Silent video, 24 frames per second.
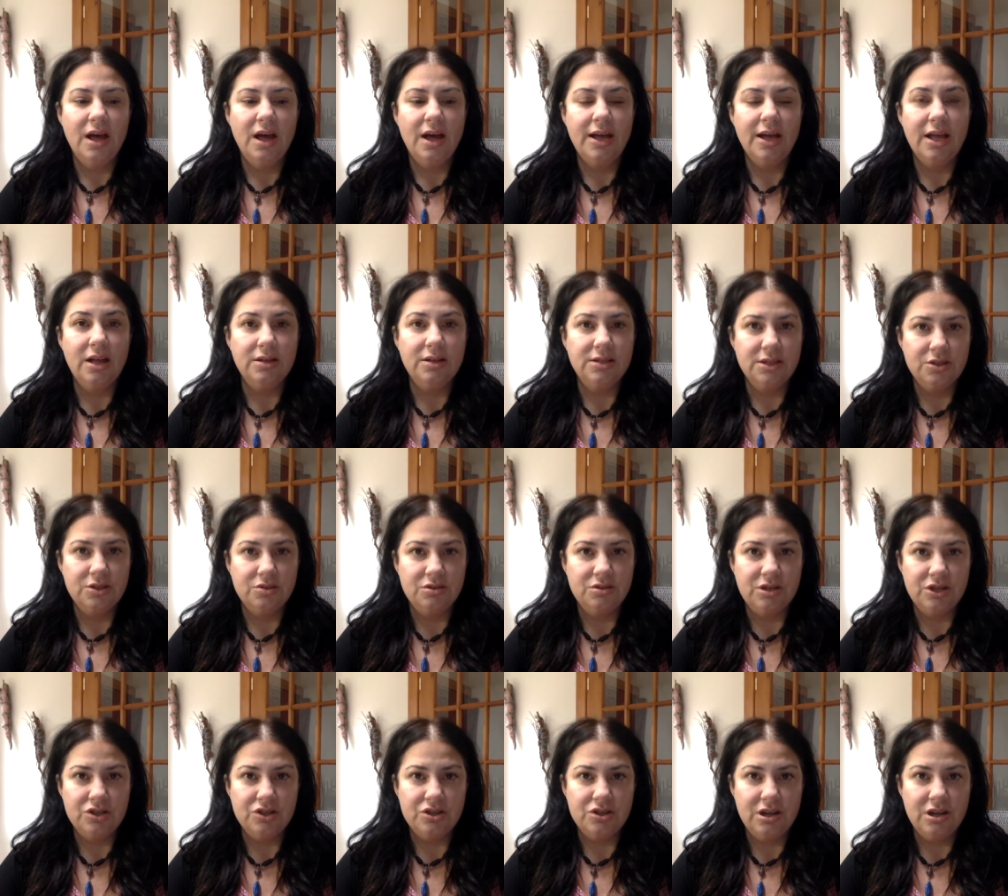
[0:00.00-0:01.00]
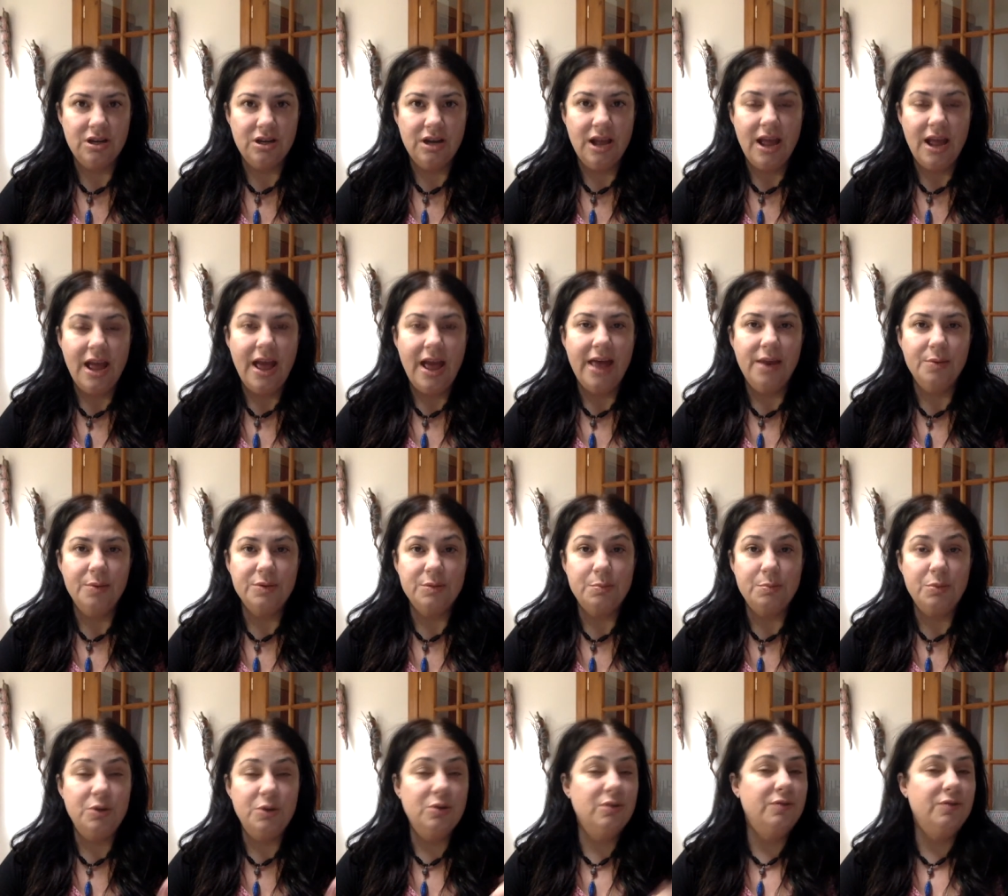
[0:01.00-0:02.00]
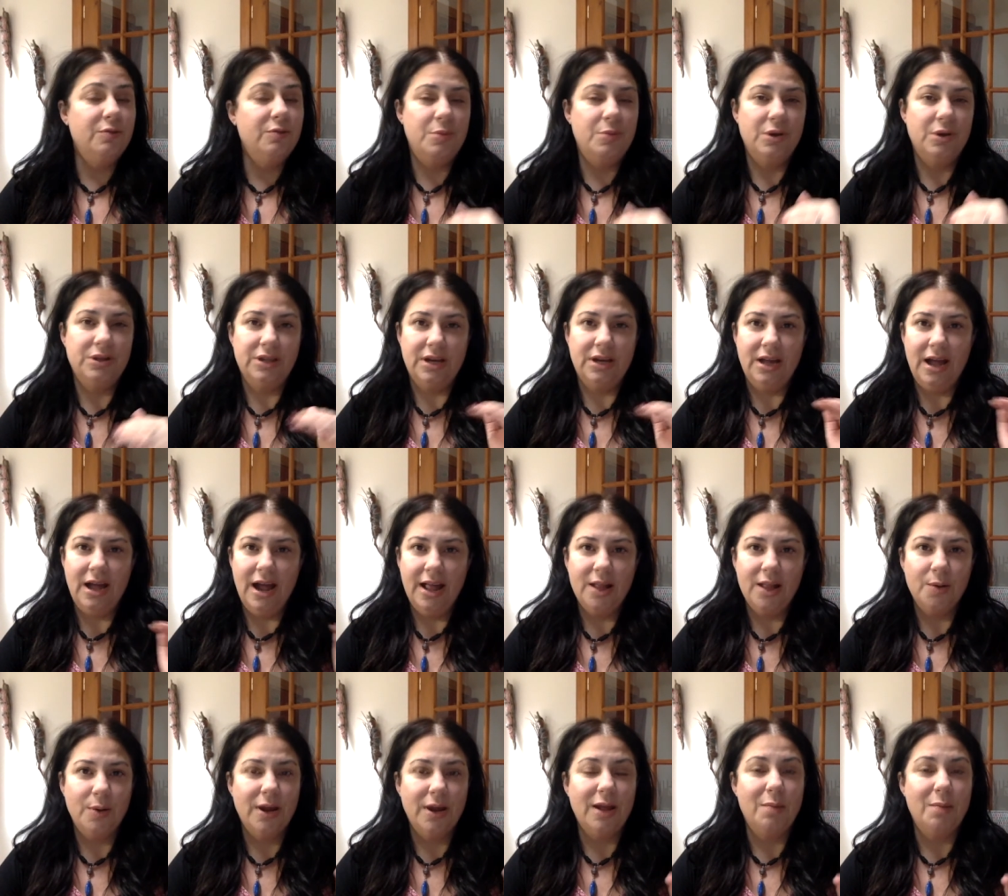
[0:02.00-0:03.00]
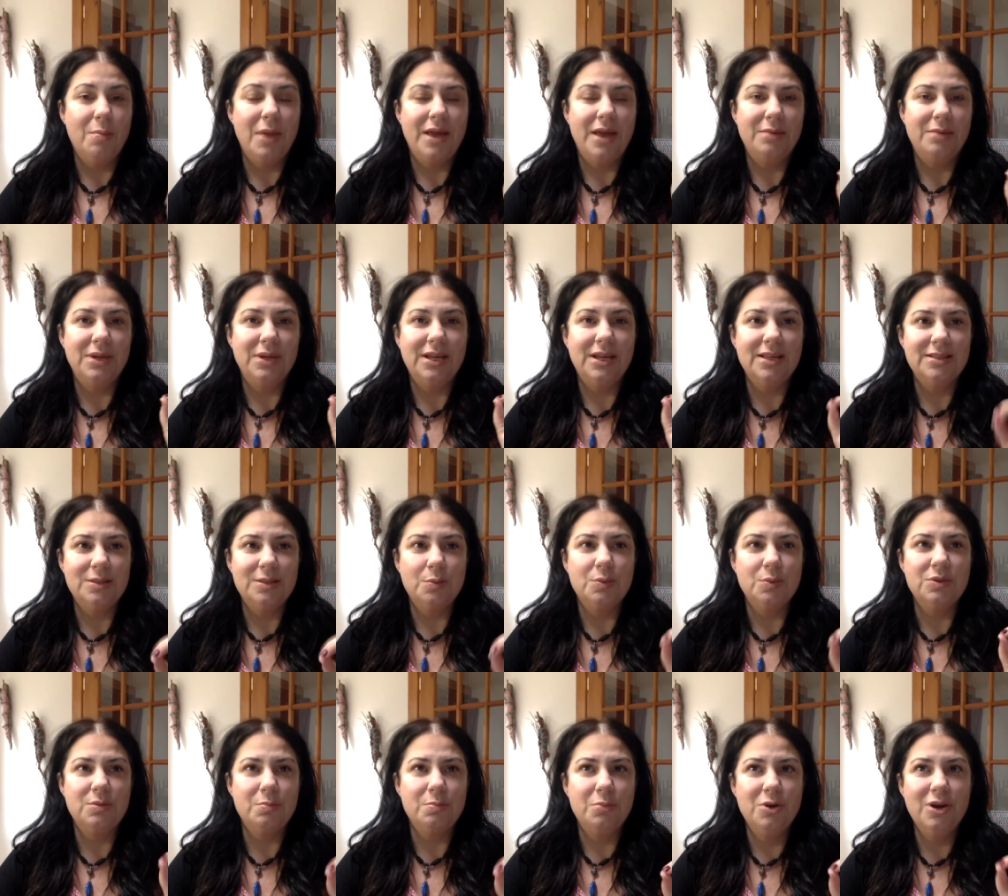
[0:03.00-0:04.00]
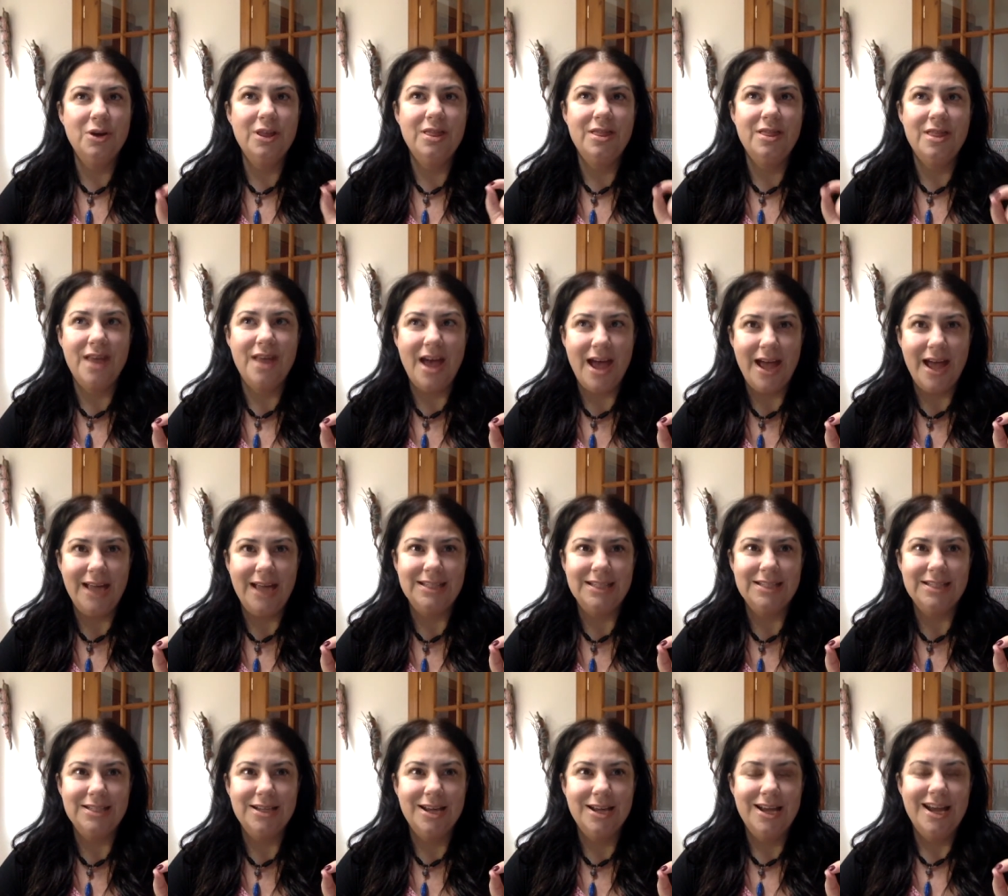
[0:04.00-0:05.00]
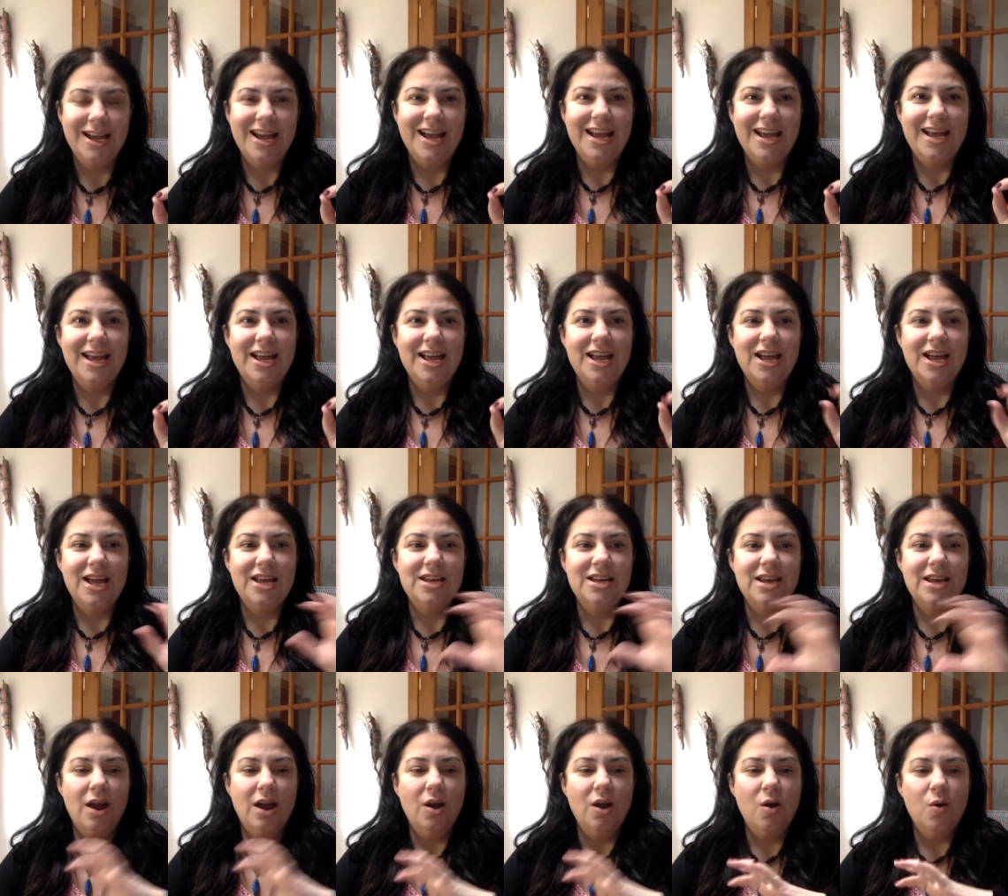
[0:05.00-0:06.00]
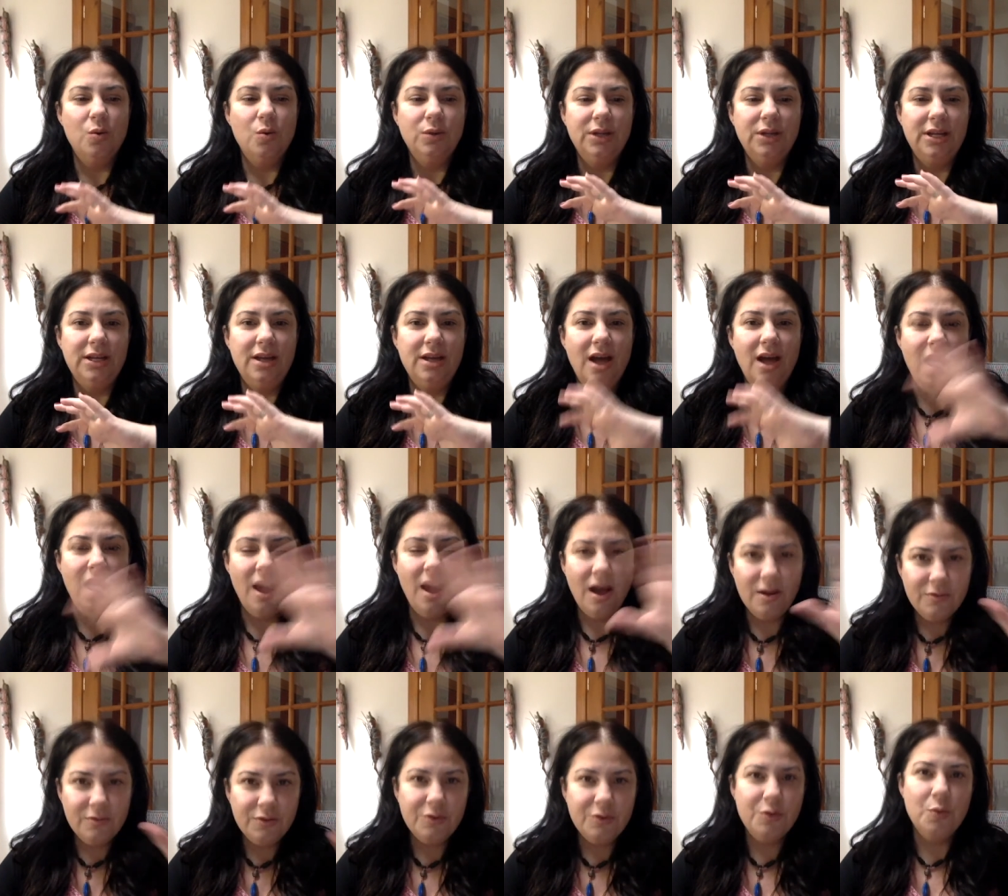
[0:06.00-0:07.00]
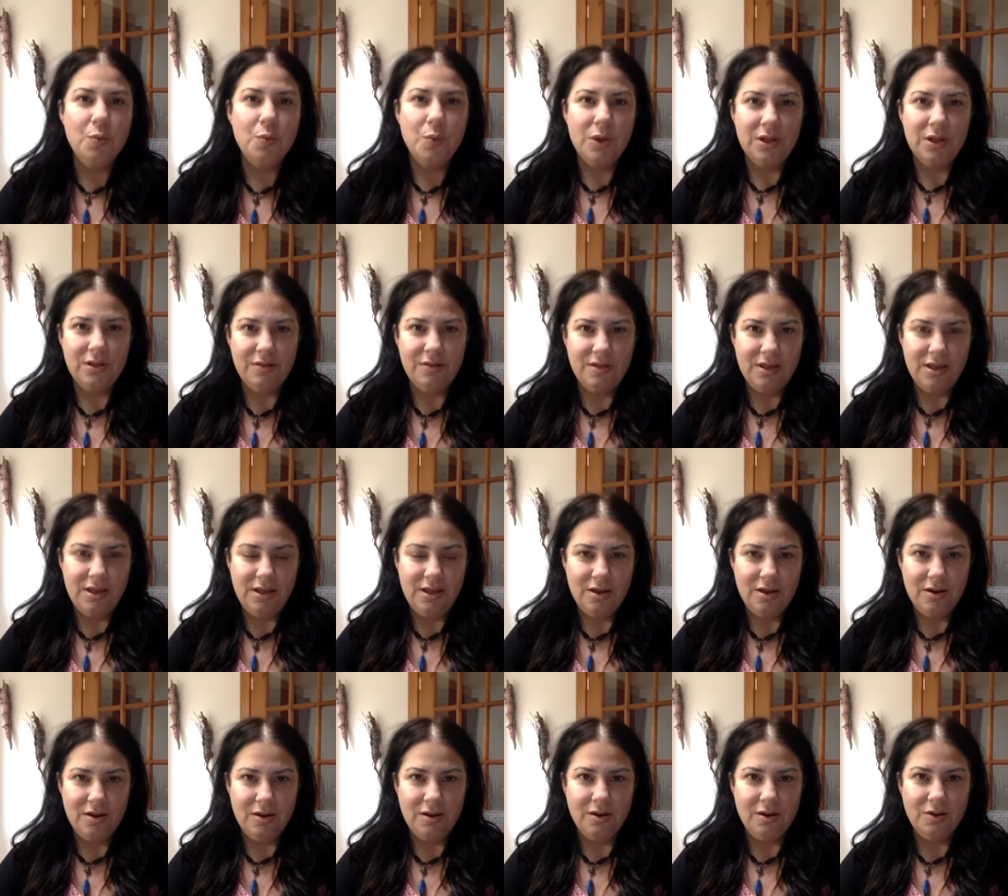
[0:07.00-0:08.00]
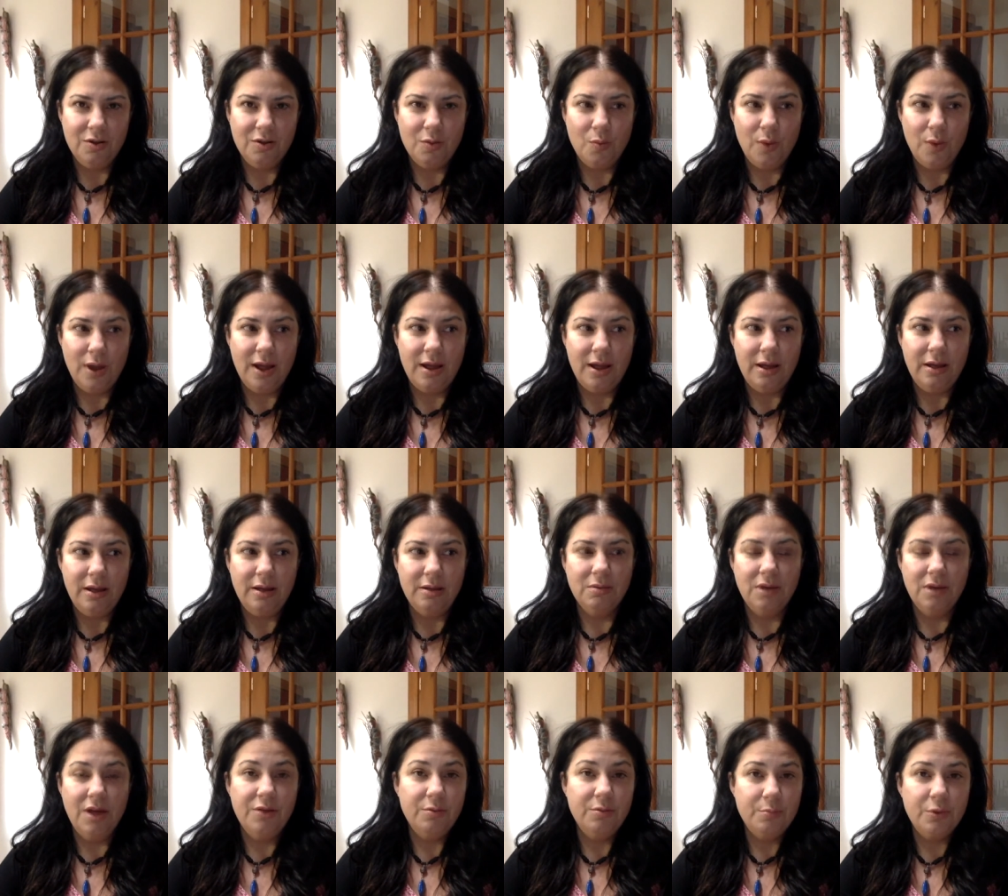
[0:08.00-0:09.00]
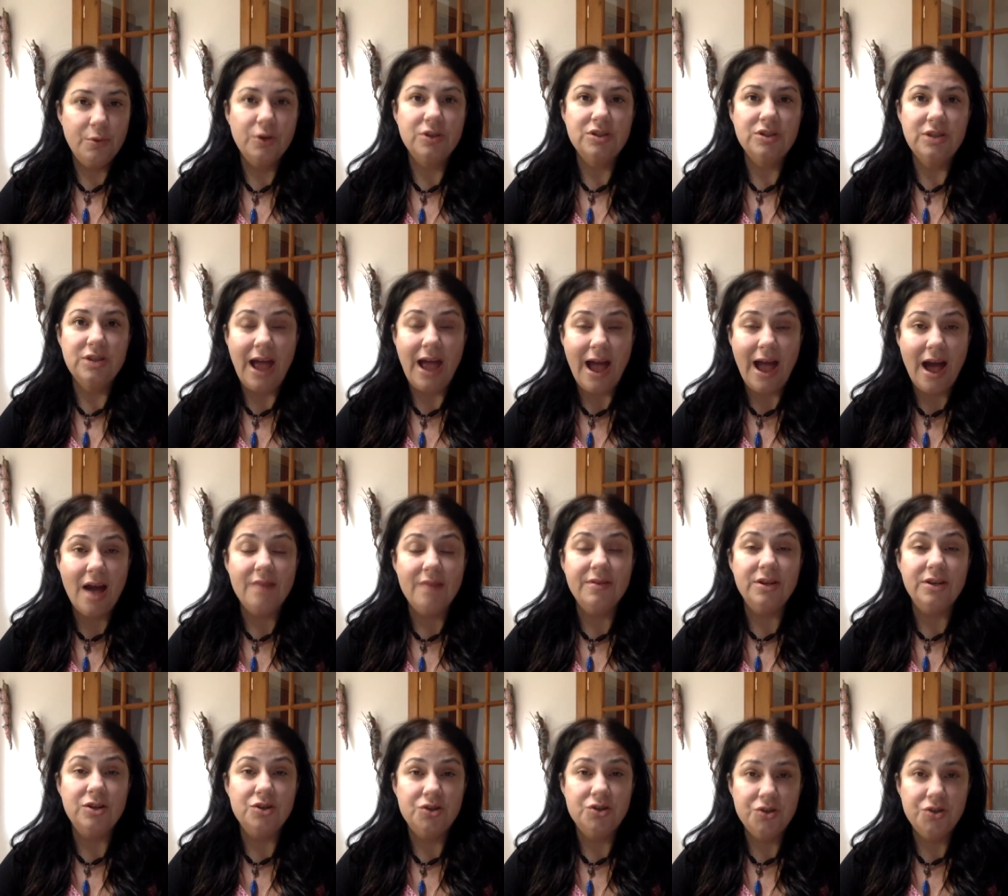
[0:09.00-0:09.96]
Celtic tradition. And it was a beautiful book that I highly recommend because it was a book that not only covered the Wheel of the Year the way other books have and